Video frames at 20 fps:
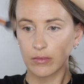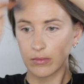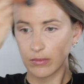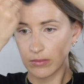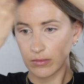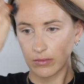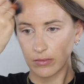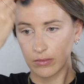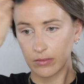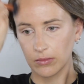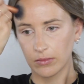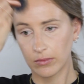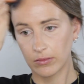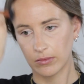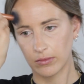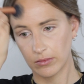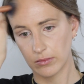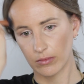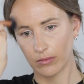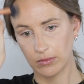just to bring a
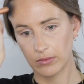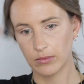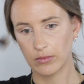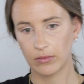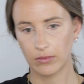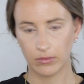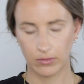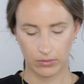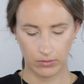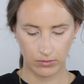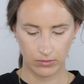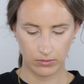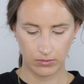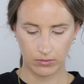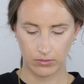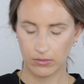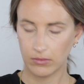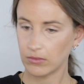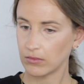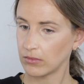little bit more warmth into
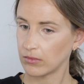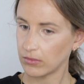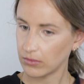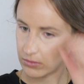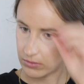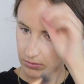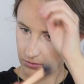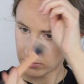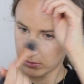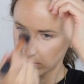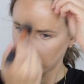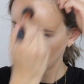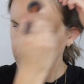my skin.